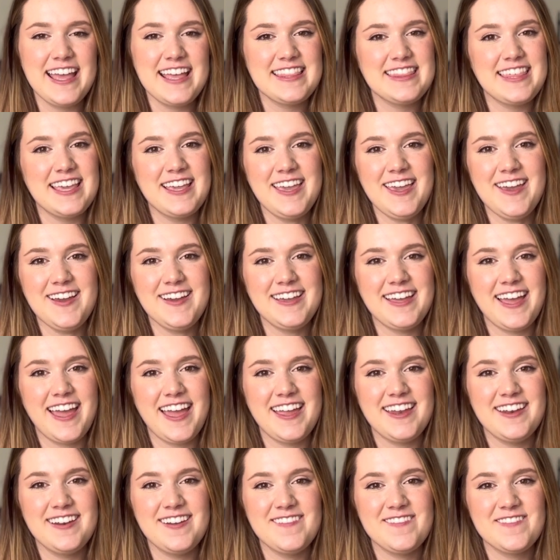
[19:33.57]
Thank you
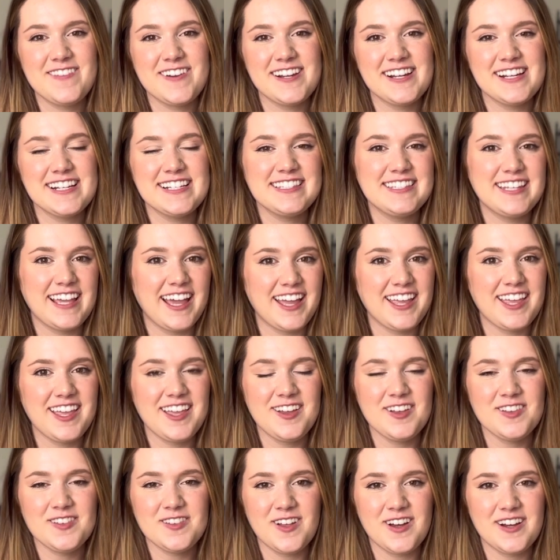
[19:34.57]
again for tagging
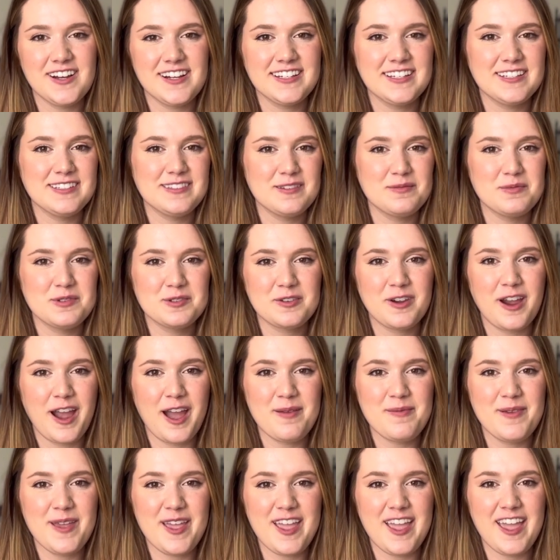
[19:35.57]
along and
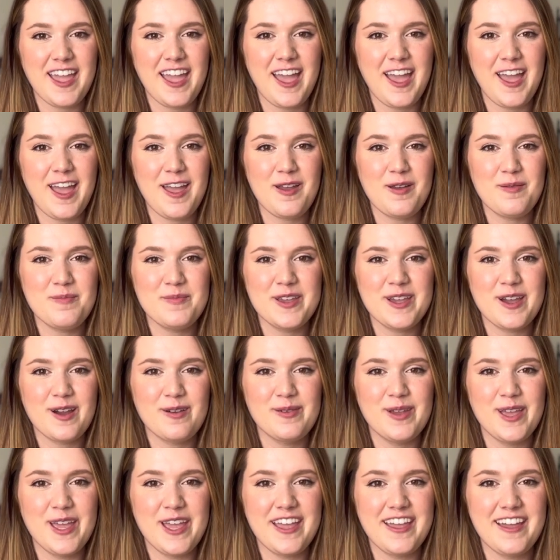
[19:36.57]
subscribing and
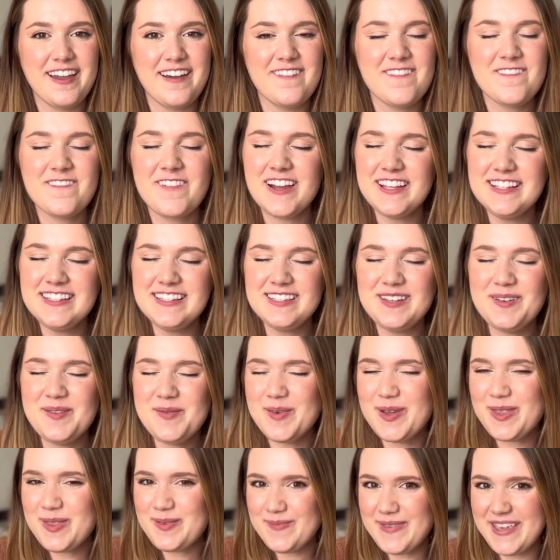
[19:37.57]
becoming friends
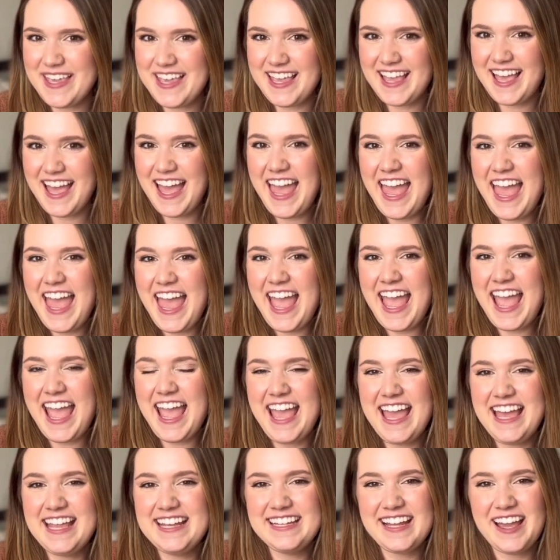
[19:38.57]
with me,
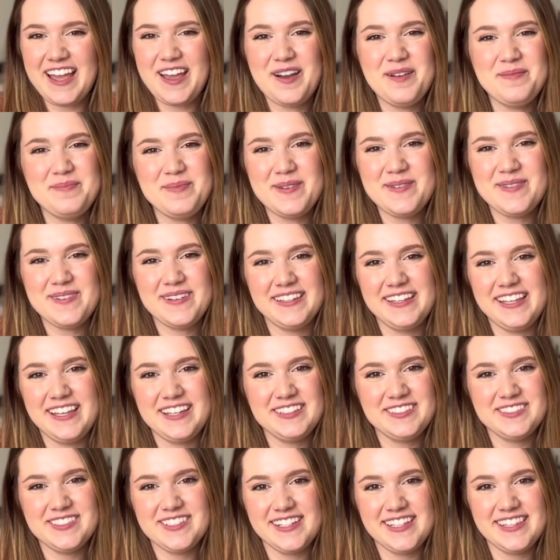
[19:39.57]
and I hope you really
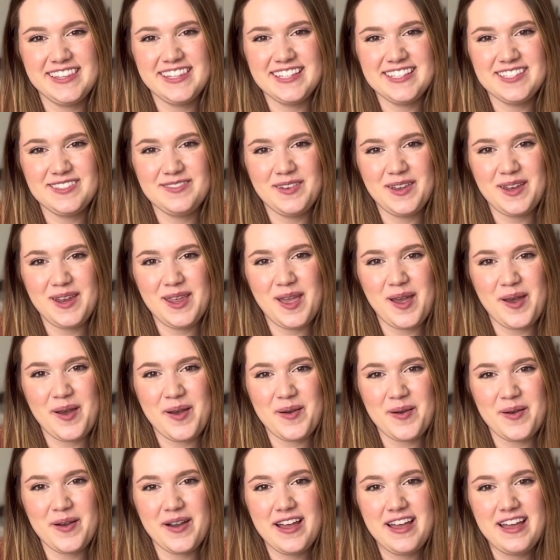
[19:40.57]
enjoyed this
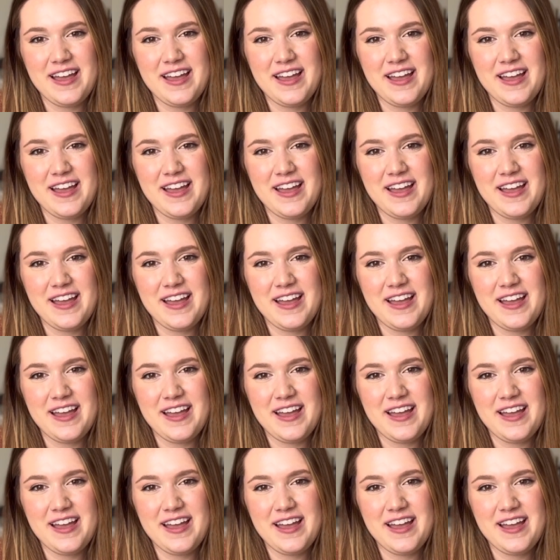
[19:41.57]
video.